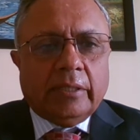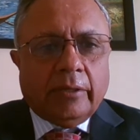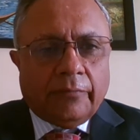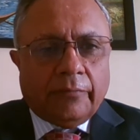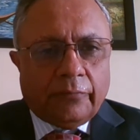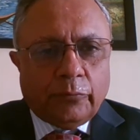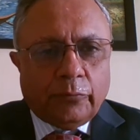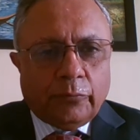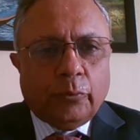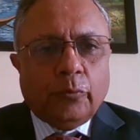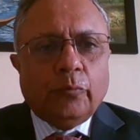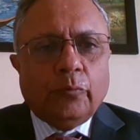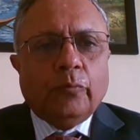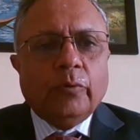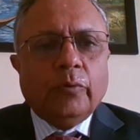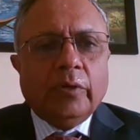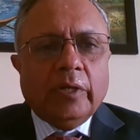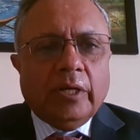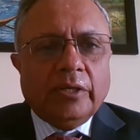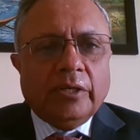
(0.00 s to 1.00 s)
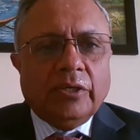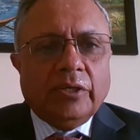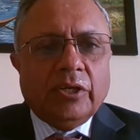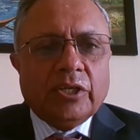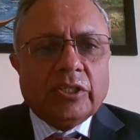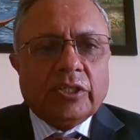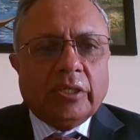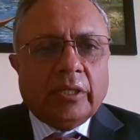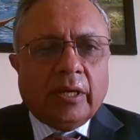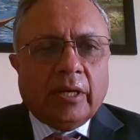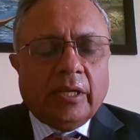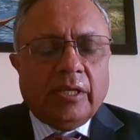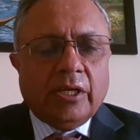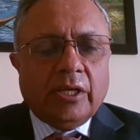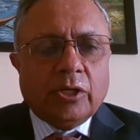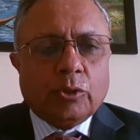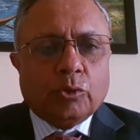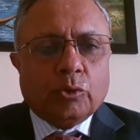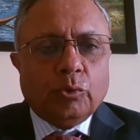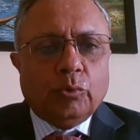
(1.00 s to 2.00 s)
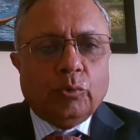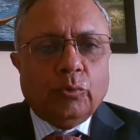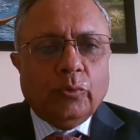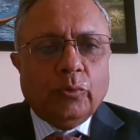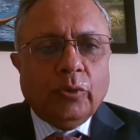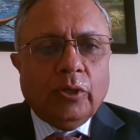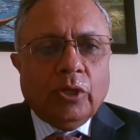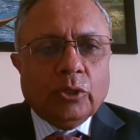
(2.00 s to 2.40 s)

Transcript: a few years earlier too.